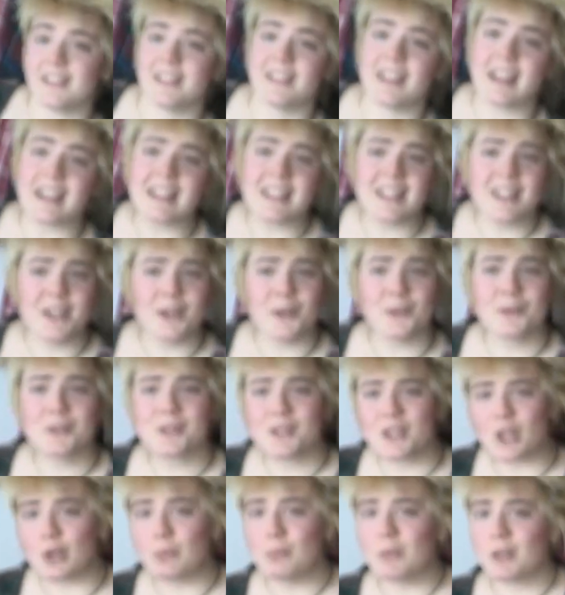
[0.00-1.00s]
Thank you
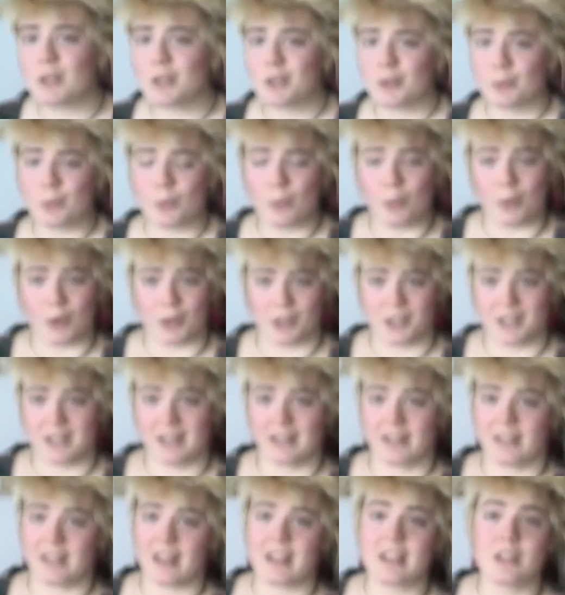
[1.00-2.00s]
so much for
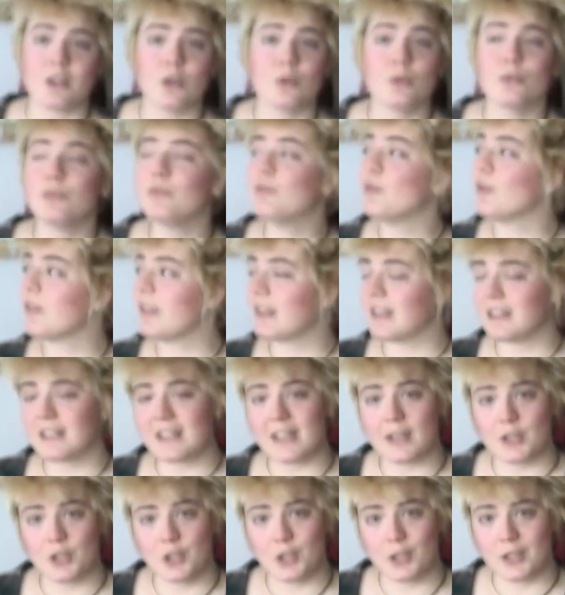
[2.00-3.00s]
watching. Thank you for the
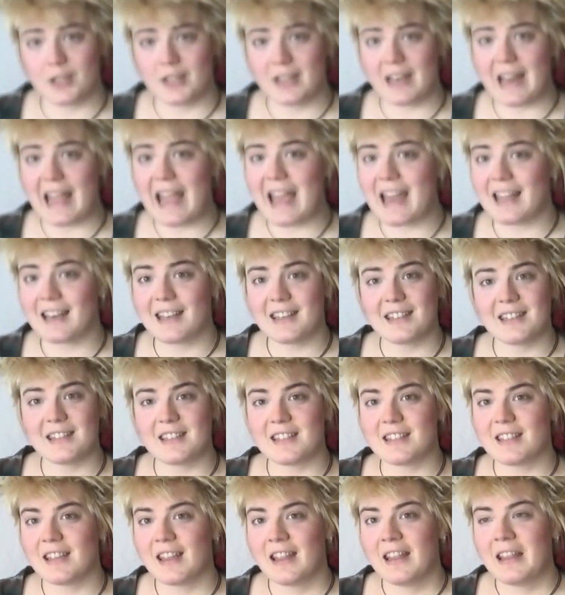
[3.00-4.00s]
attention
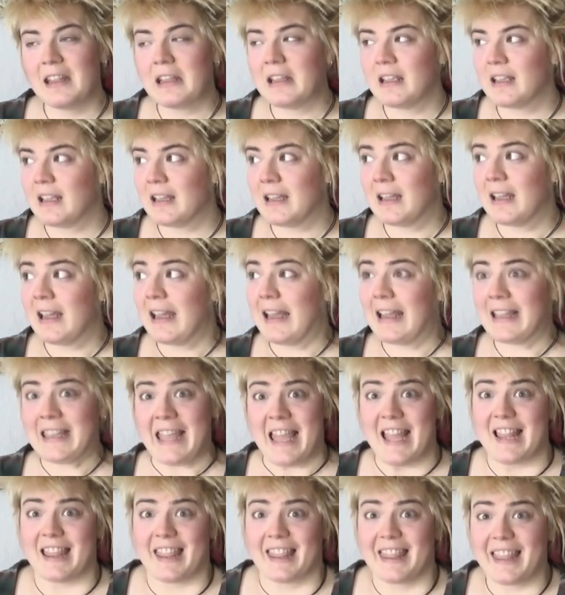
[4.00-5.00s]
and
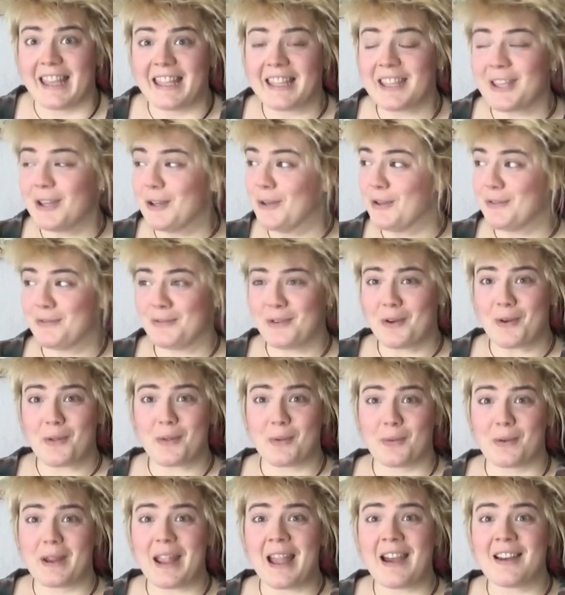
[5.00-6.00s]
again, thank you for
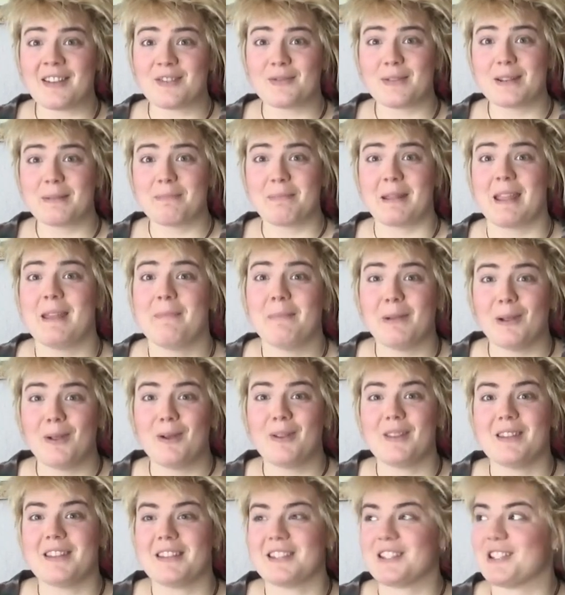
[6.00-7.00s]
300 people
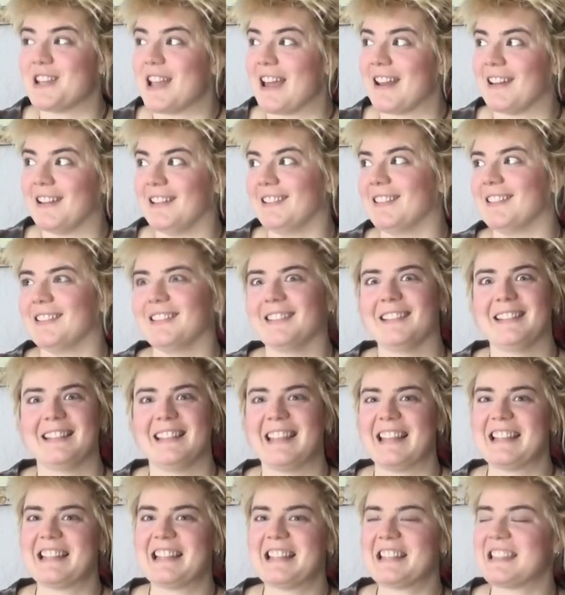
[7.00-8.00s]
on this channel.
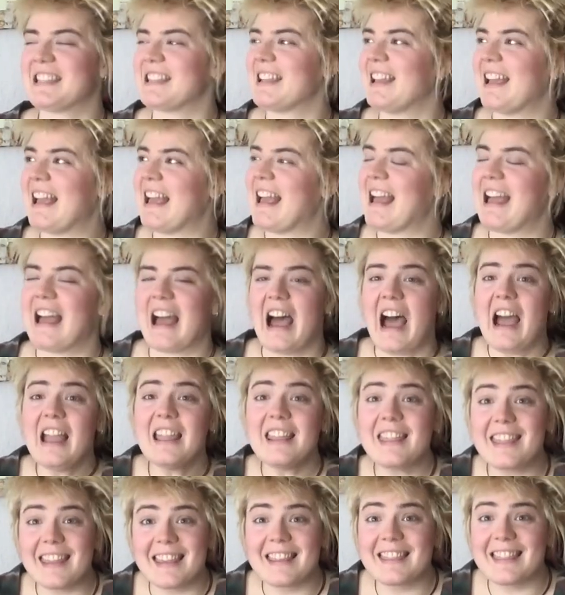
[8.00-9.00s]
This is, I
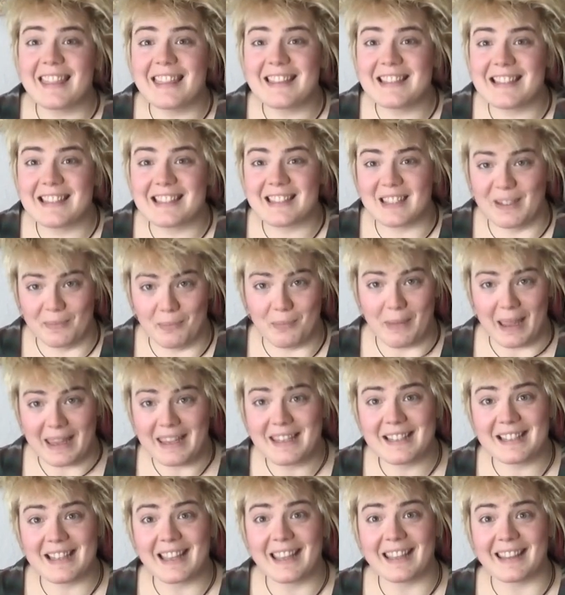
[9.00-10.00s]
think this is
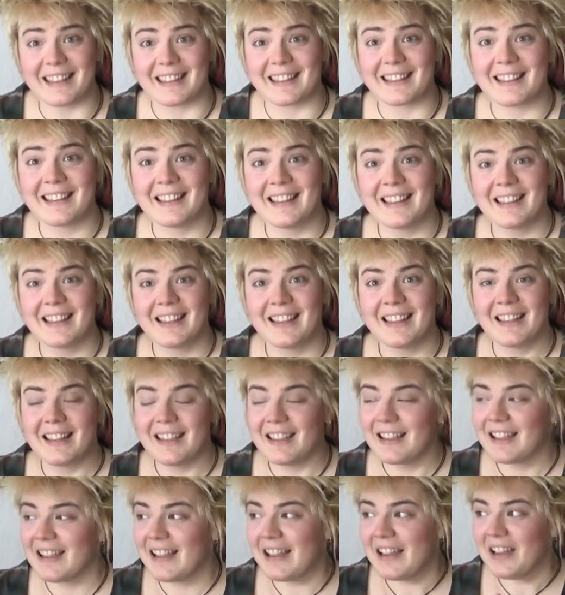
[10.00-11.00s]
amazing.
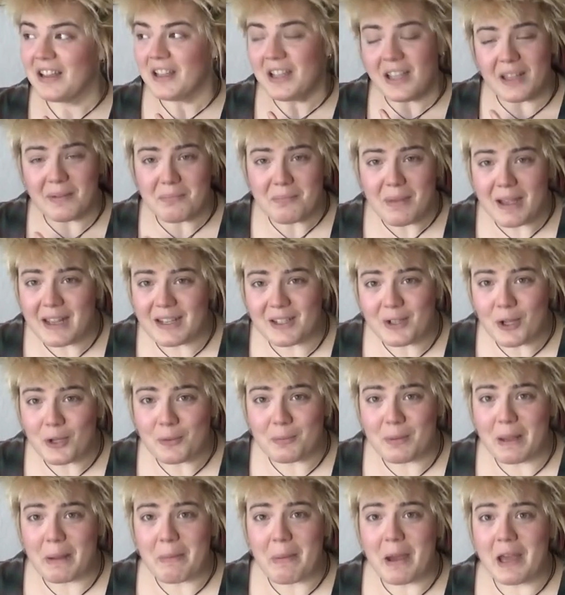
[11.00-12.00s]
It might not
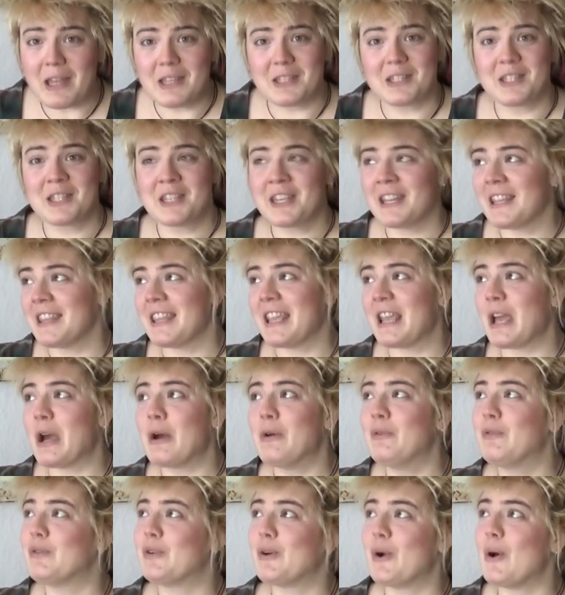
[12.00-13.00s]
be much in the
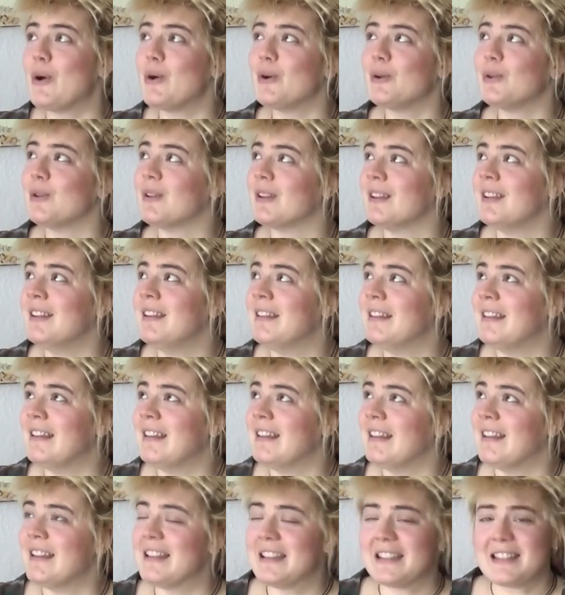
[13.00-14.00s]
overall
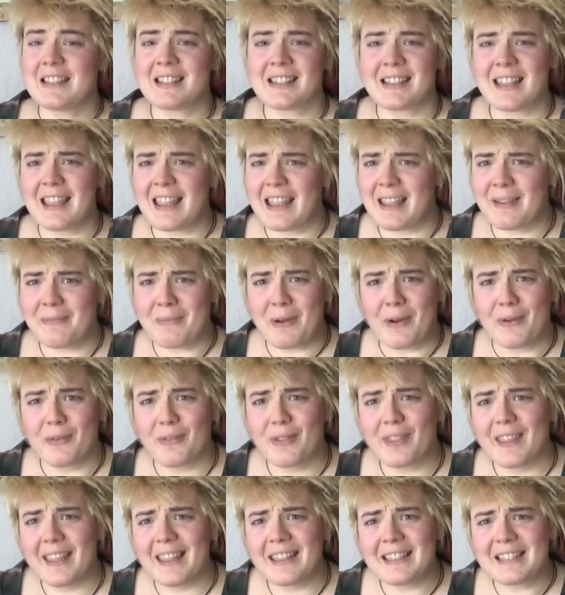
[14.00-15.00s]
scheme of
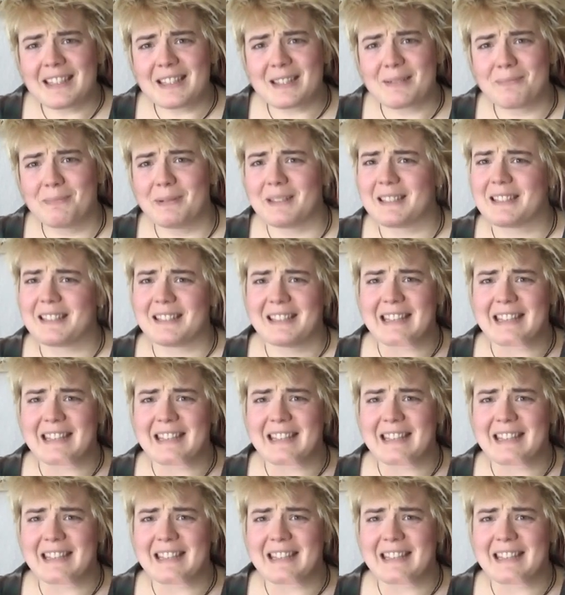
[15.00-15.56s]
things, but